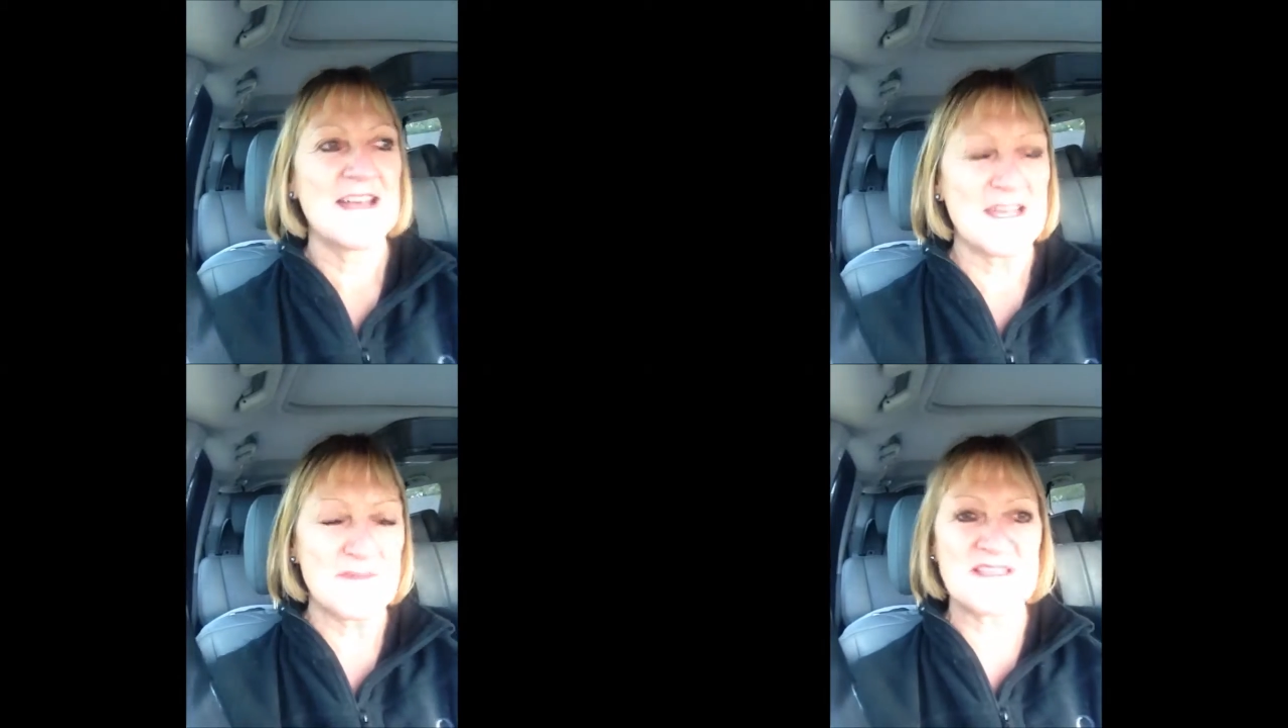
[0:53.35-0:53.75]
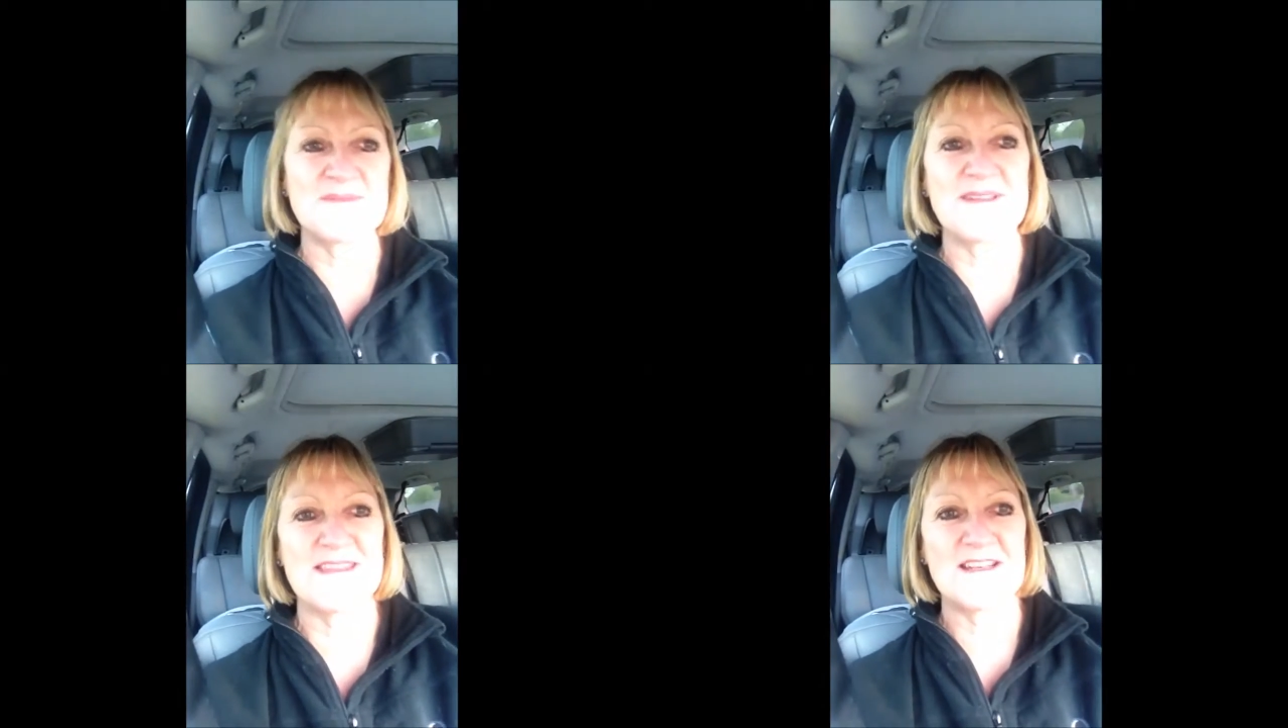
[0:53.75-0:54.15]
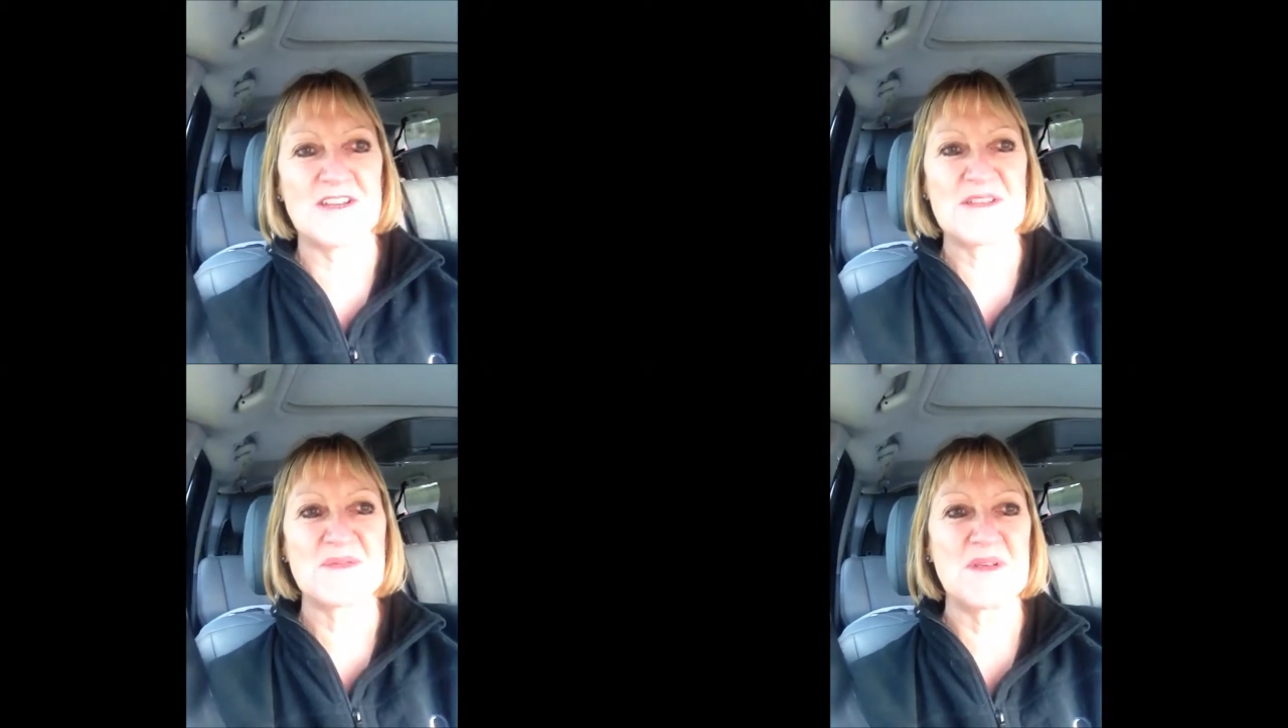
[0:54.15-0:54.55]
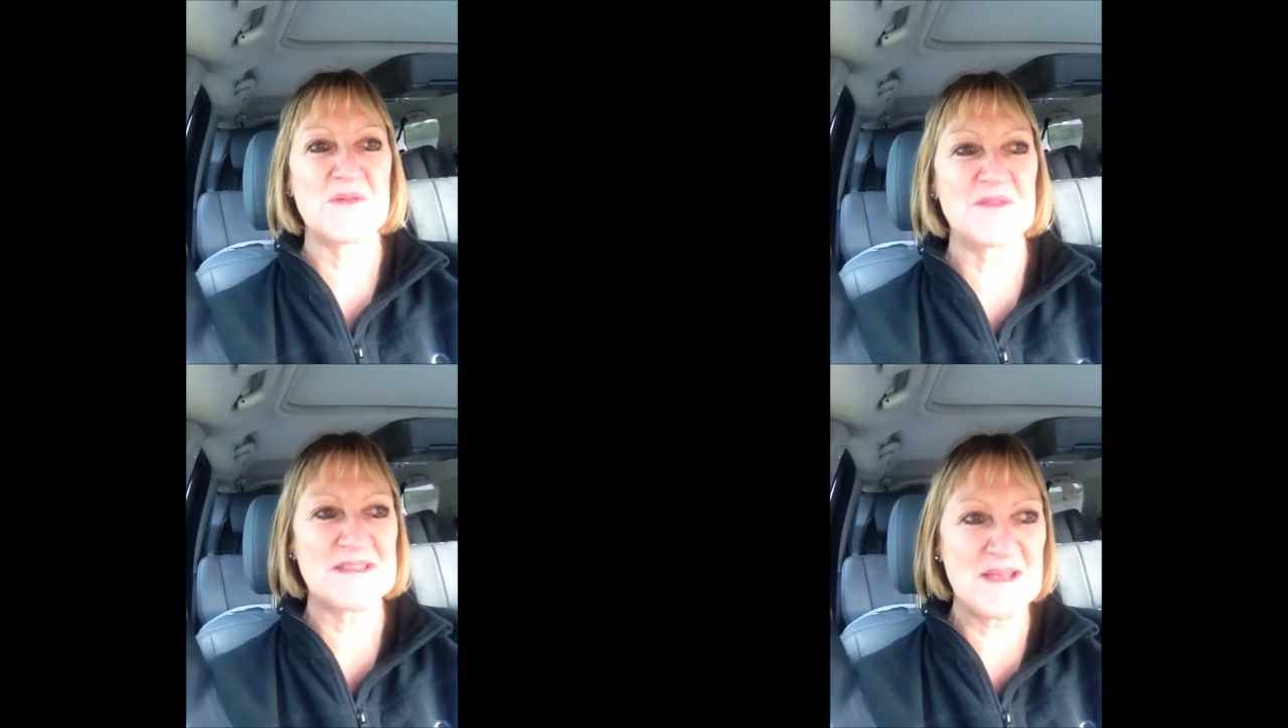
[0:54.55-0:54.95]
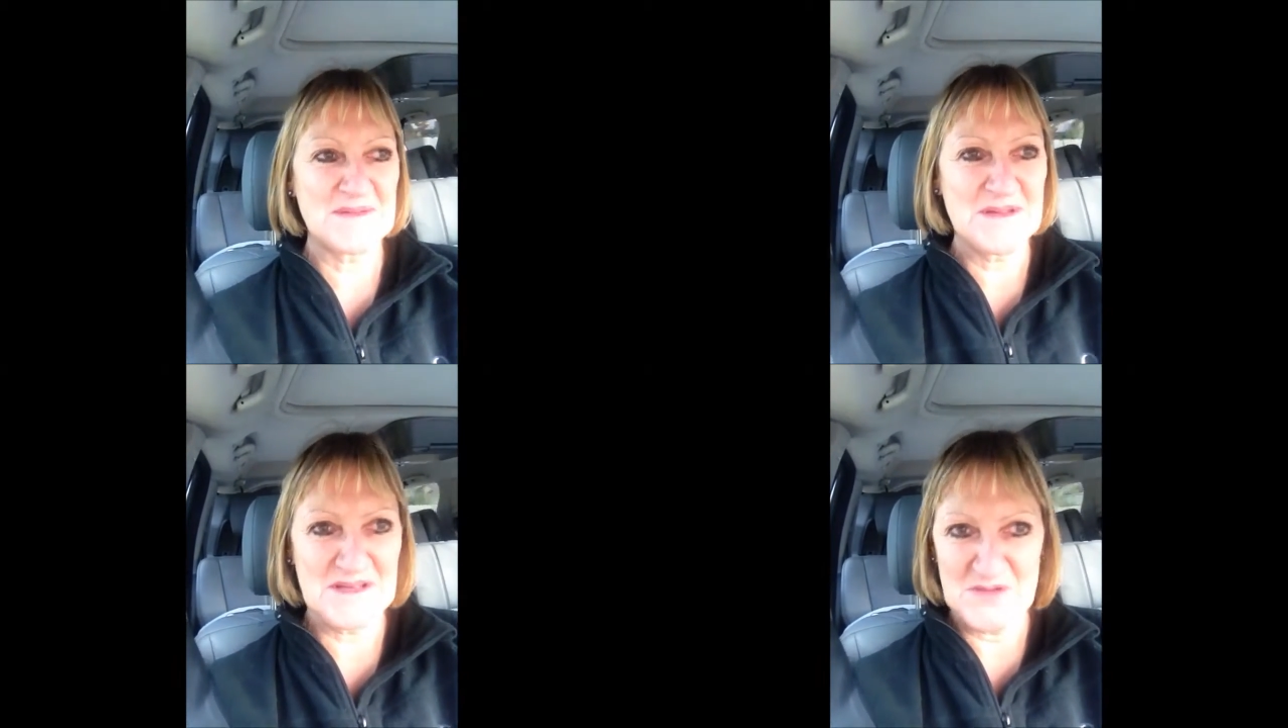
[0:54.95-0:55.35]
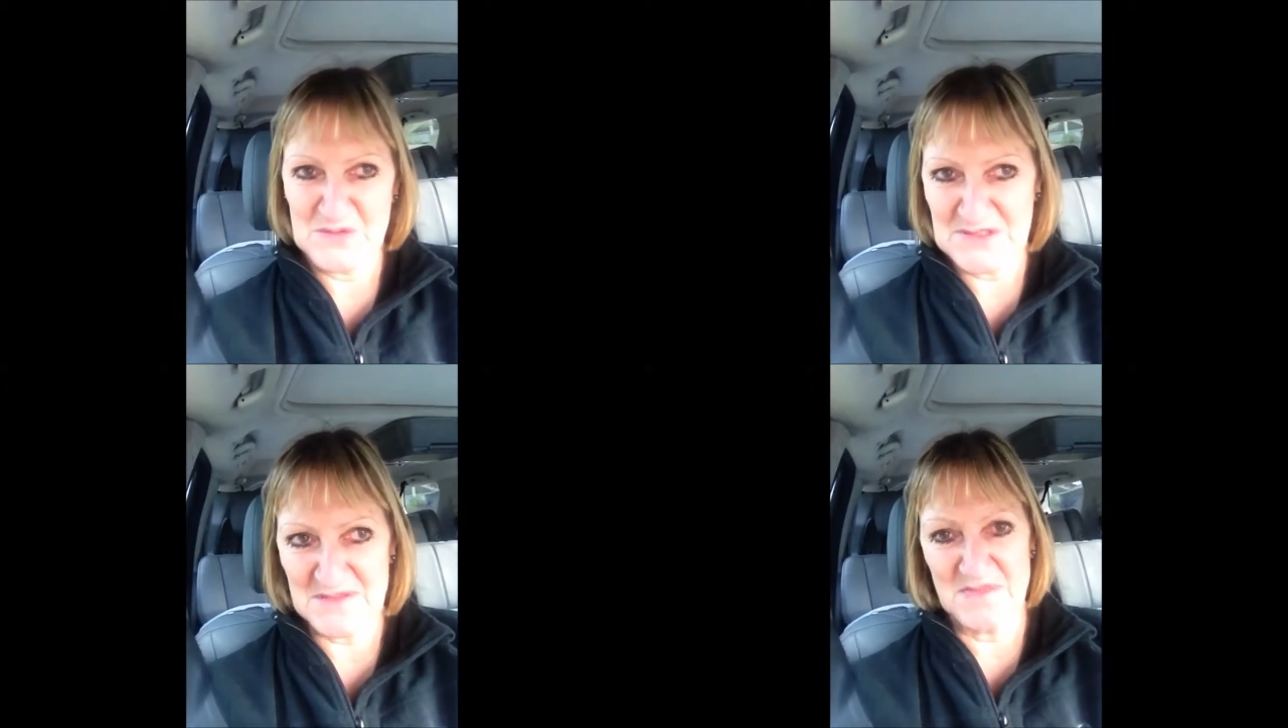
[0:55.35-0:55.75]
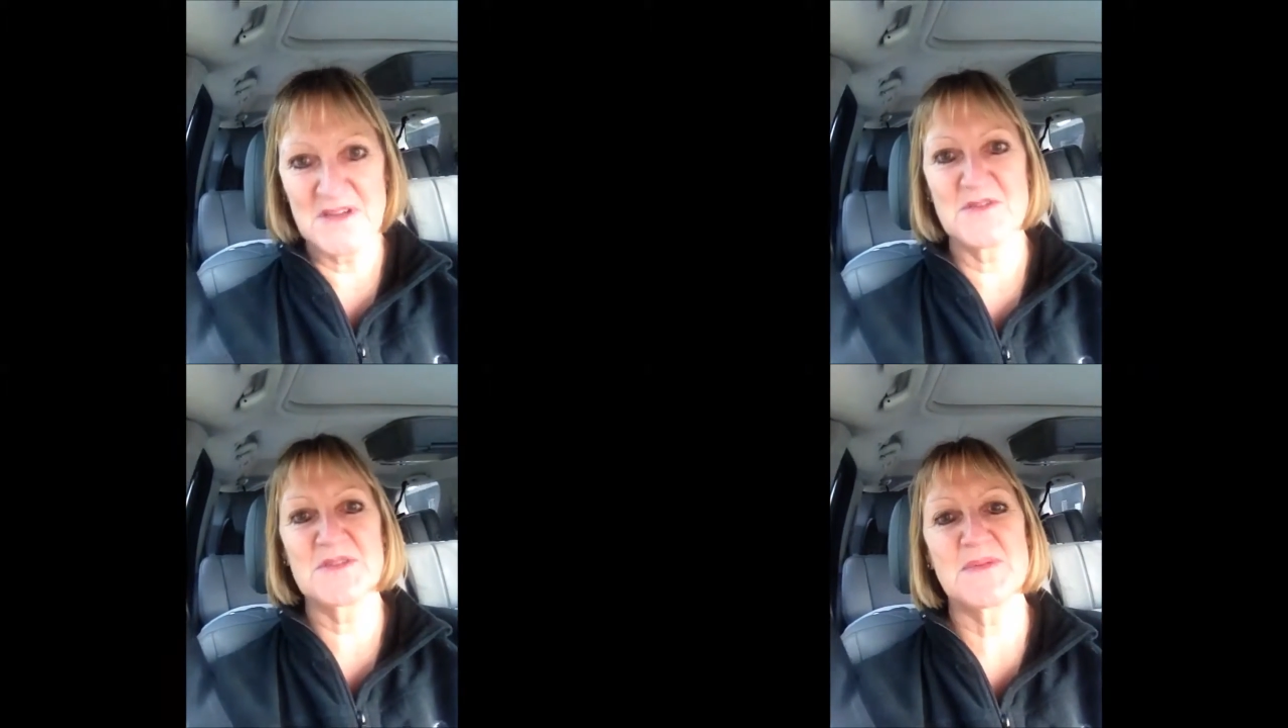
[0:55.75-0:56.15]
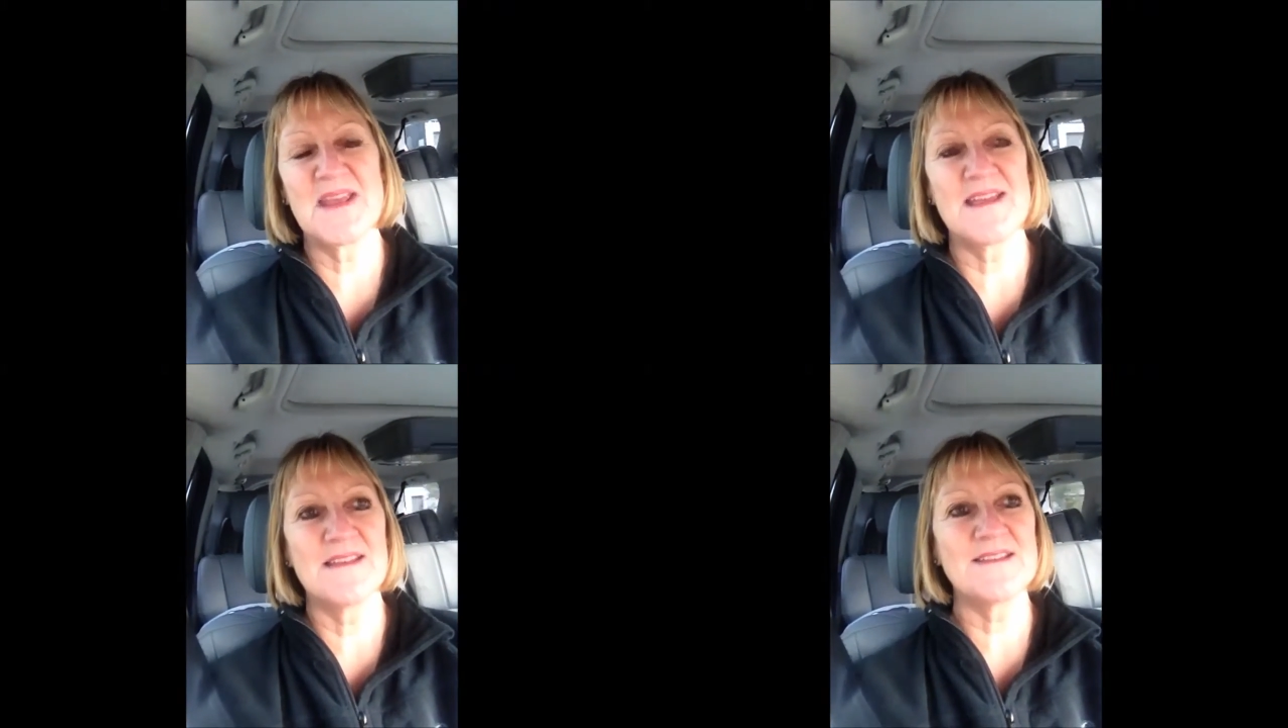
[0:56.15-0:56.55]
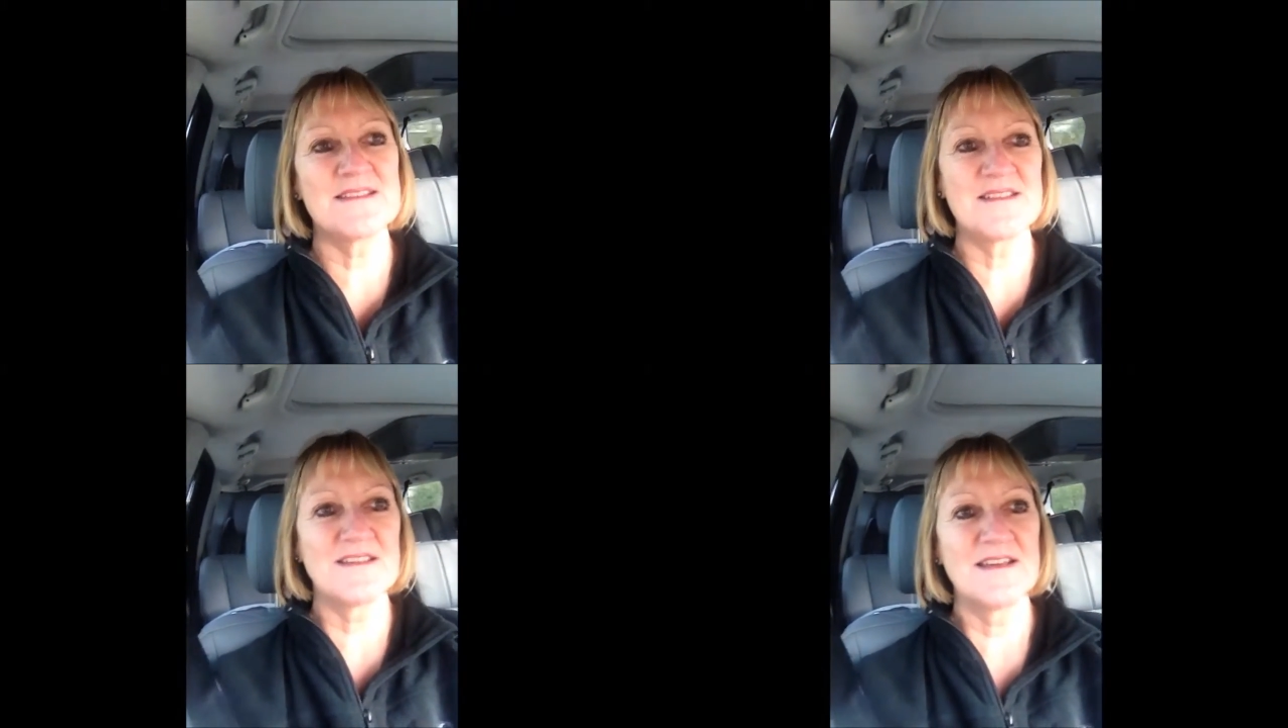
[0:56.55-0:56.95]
And I must admit that last week was absolutely awesome because we had